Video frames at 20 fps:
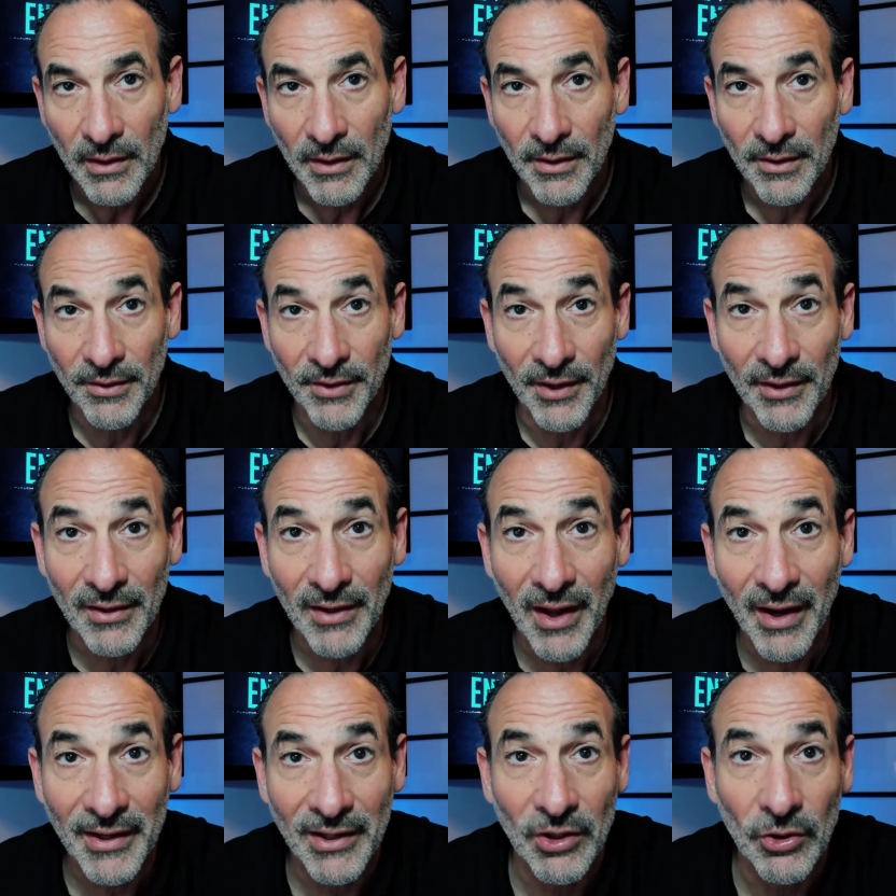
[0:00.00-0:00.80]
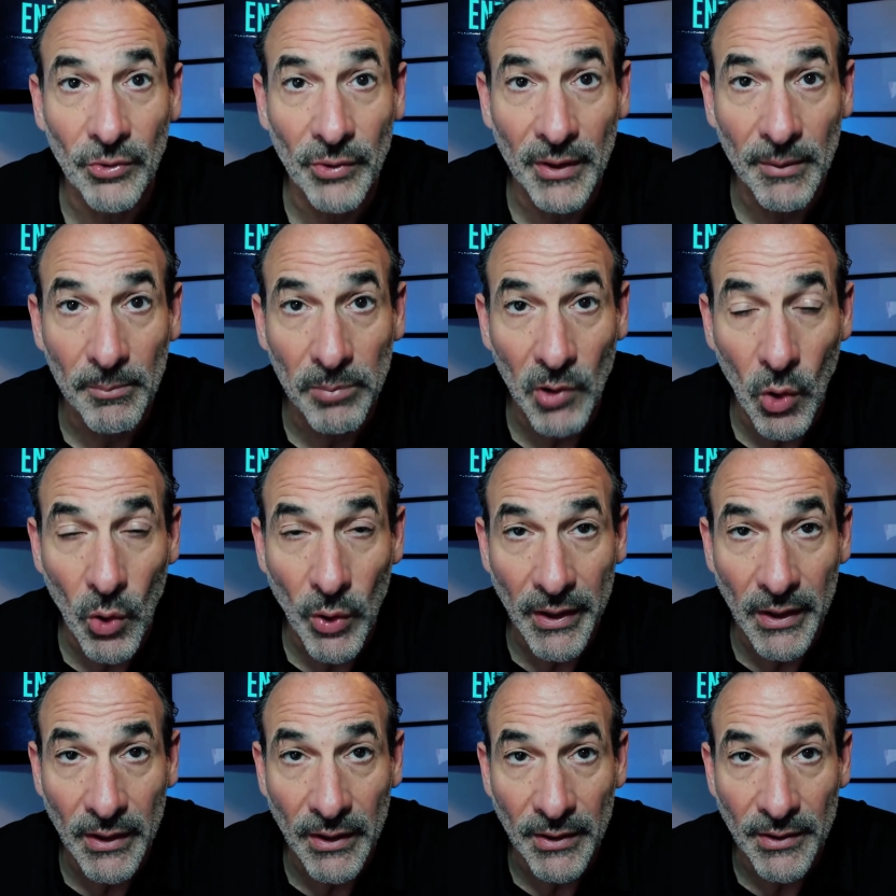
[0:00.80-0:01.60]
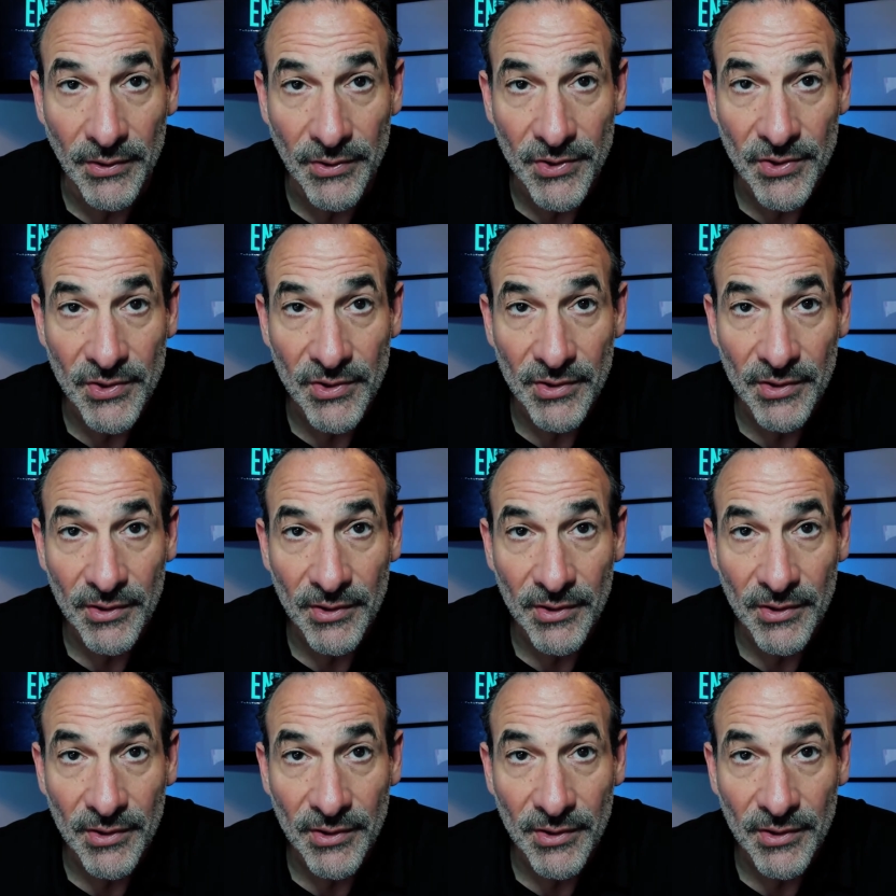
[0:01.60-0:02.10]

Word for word: they're like your employees.